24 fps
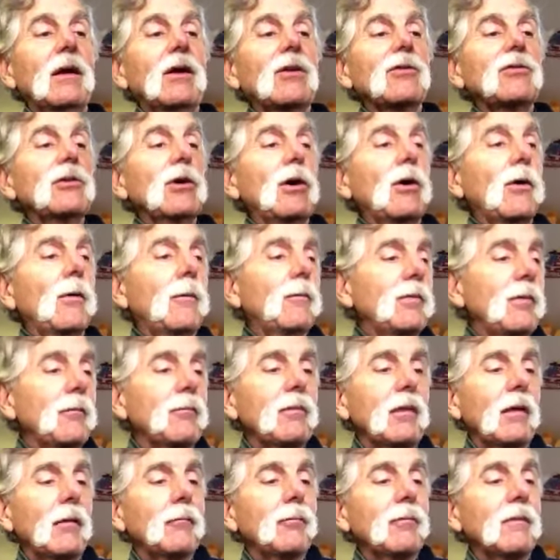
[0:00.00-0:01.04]
So
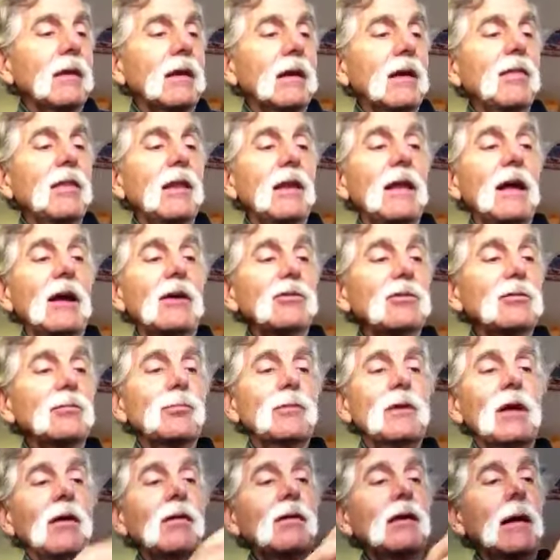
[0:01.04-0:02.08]
again, the
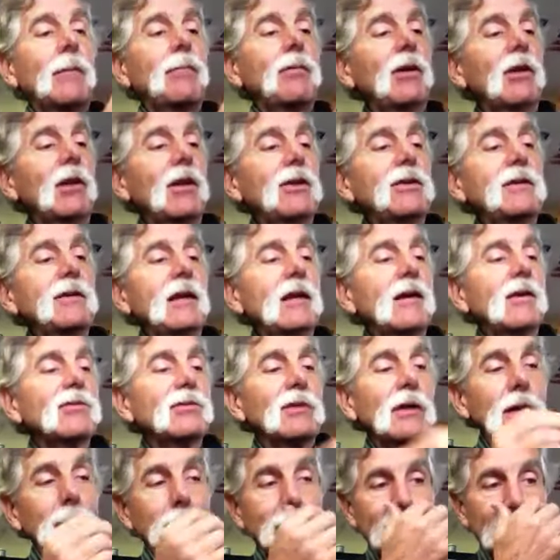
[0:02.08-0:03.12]
next, a couple little dings
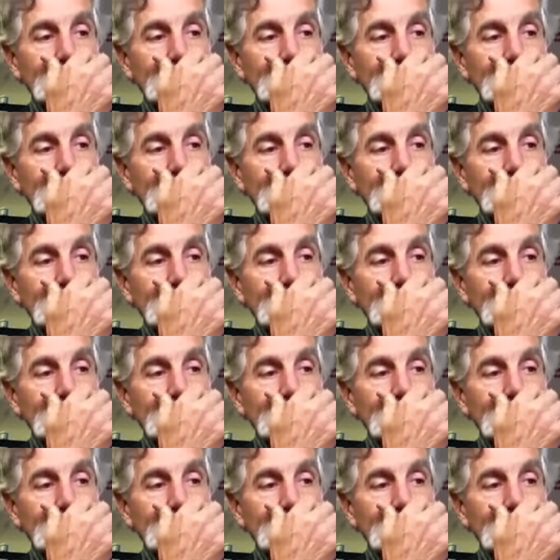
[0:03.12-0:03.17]
in it,